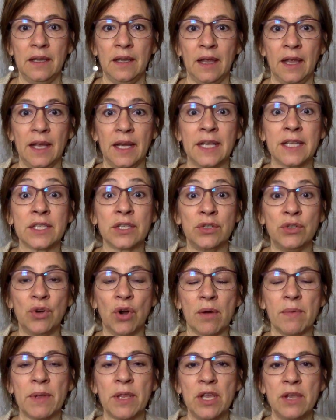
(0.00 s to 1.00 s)
And it's
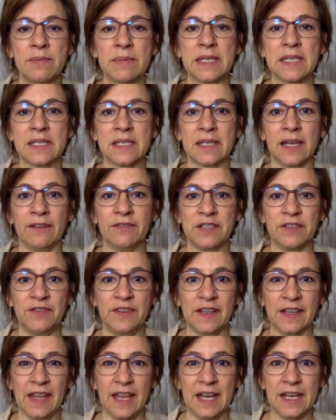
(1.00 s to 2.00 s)
normal human stuff to
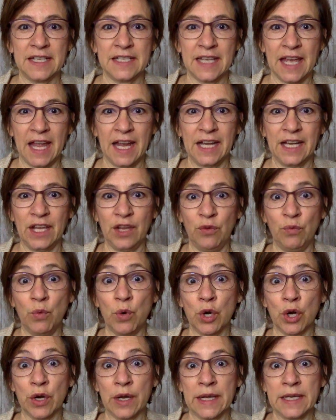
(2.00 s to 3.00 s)
feel anxiety,
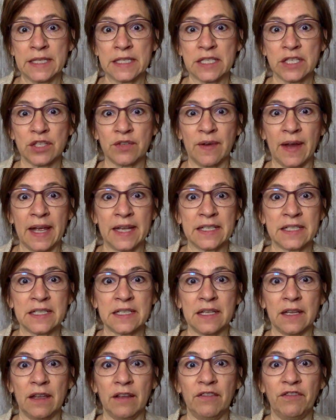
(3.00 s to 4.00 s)
worry,
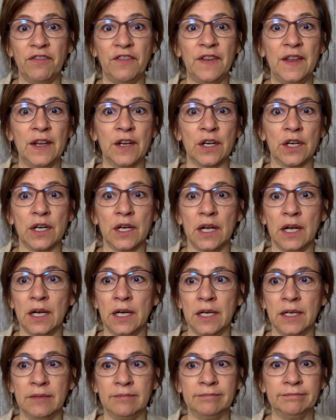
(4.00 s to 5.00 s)
stress, fear,
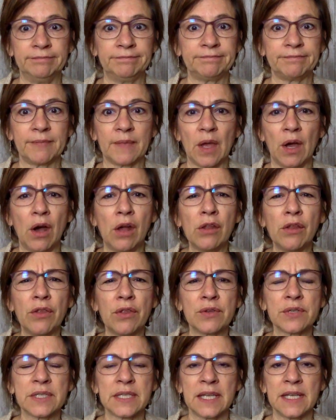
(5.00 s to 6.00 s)
all of
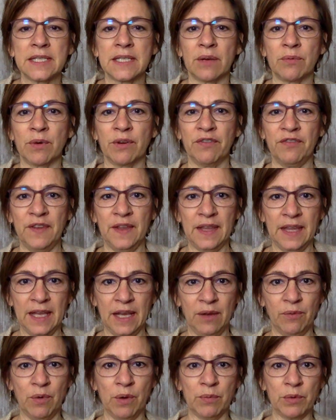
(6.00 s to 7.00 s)
those things that we're
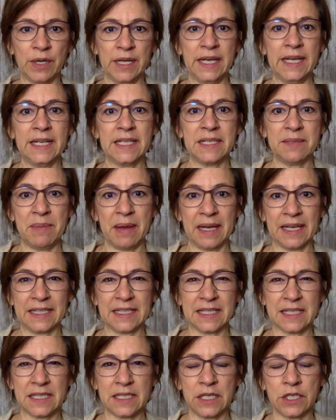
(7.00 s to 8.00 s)
feeling when we're needing to make a
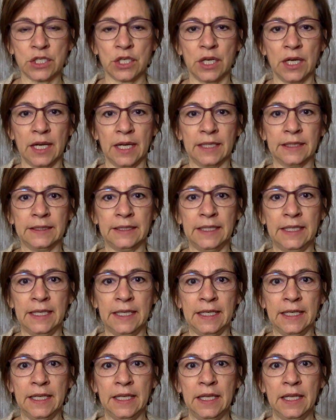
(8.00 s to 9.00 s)
decision
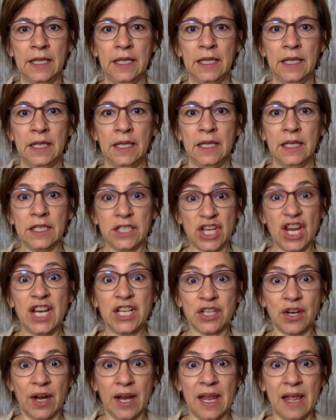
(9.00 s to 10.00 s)
and
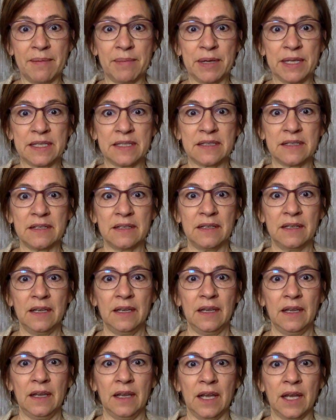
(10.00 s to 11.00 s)
change our habits
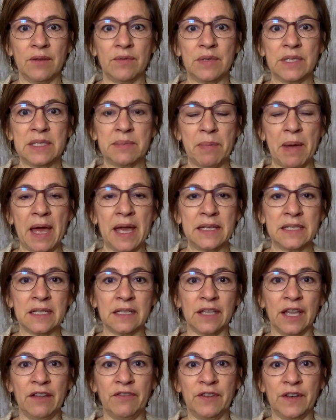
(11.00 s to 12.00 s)
and respond to
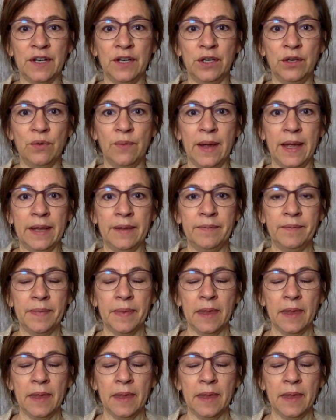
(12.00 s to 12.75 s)
life in a new way.